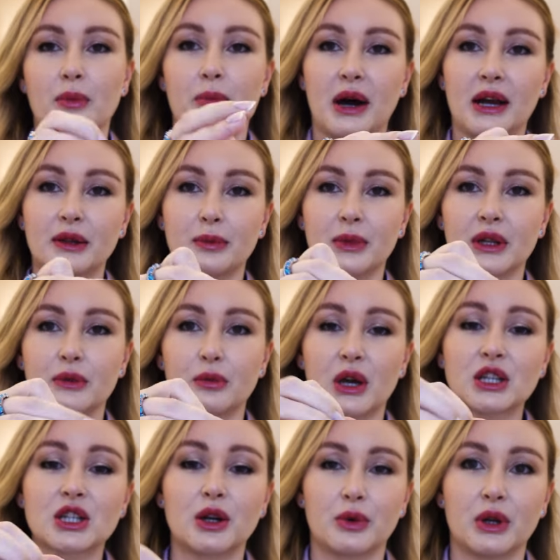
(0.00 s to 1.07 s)
compartment.
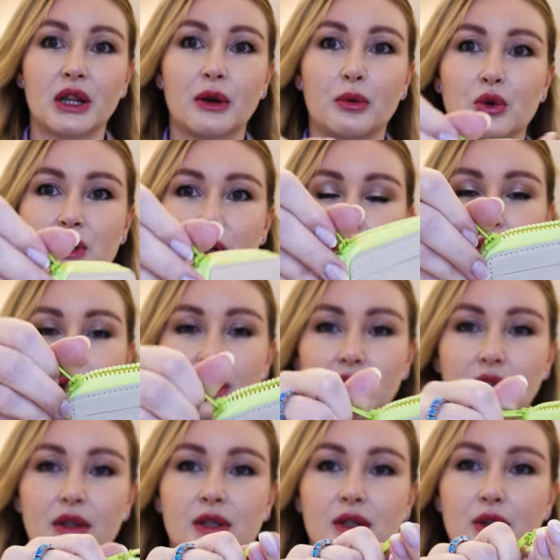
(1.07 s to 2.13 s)
Actually, when I was
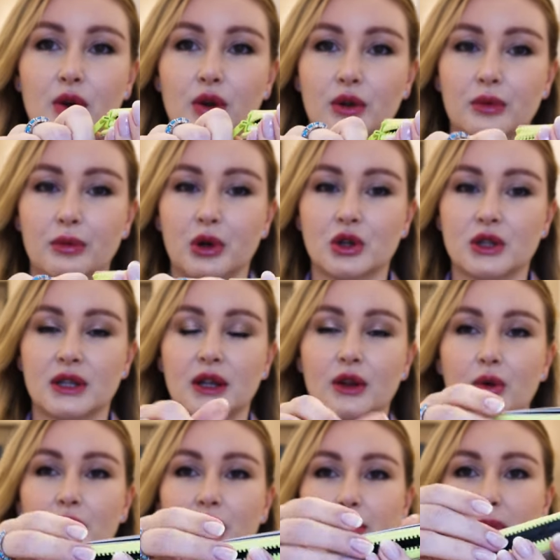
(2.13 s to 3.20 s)
ordering, I saw it because I
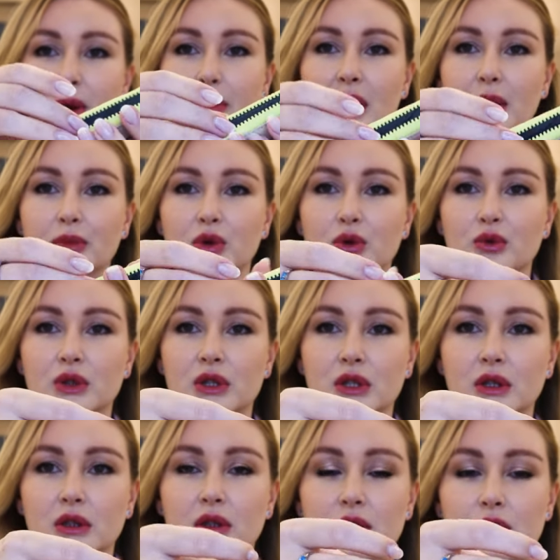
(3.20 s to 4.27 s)
know that my mom
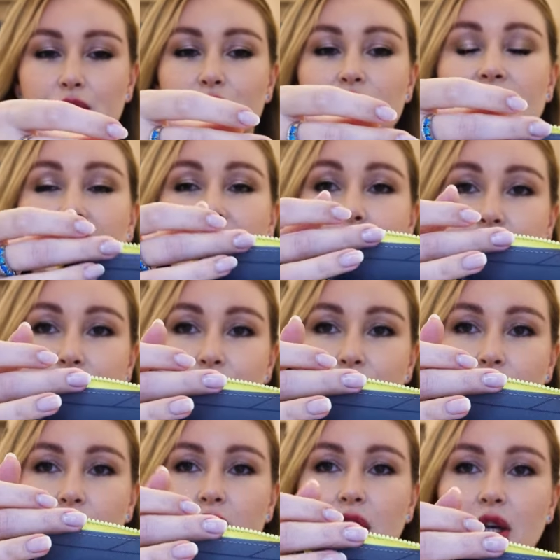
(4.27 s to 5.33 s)
is using
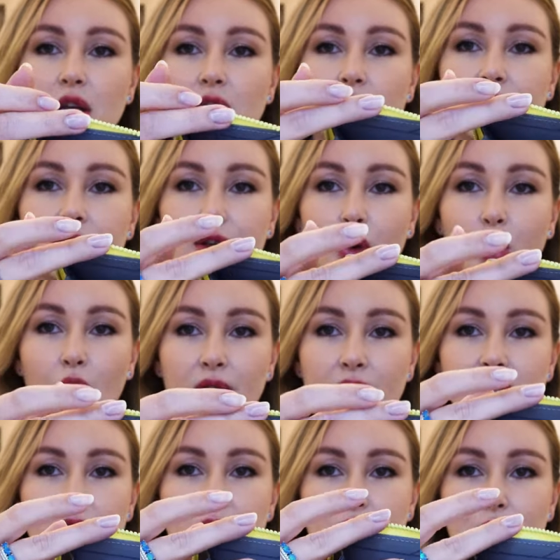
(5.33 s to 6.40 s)
cash and
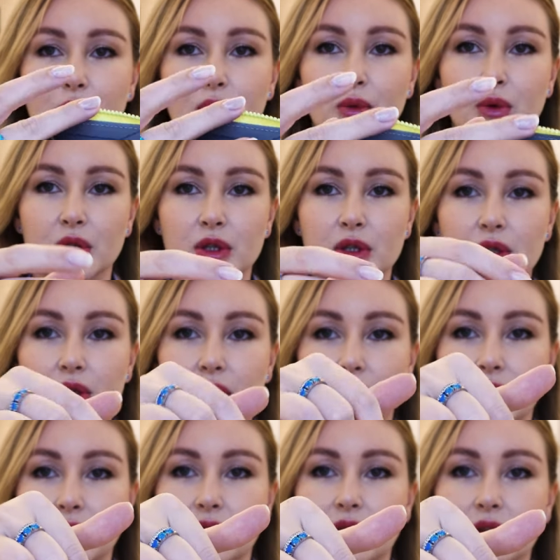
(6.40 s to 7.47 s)
coins. So I was
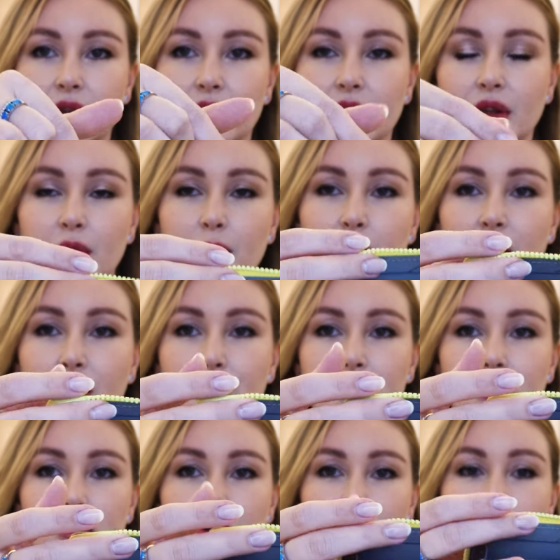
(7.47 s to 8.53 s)
like thinking
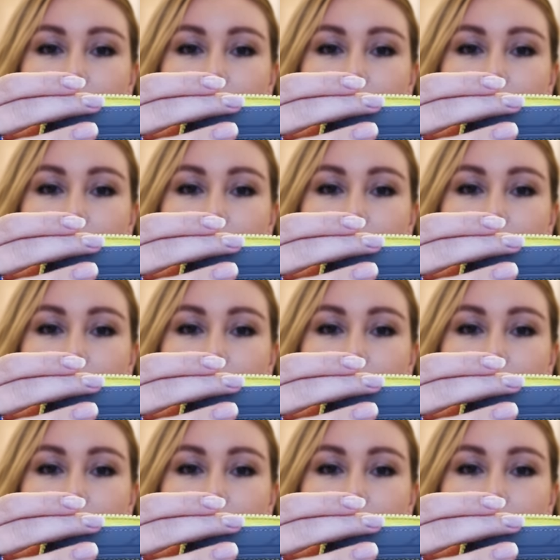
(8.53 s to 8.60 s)
about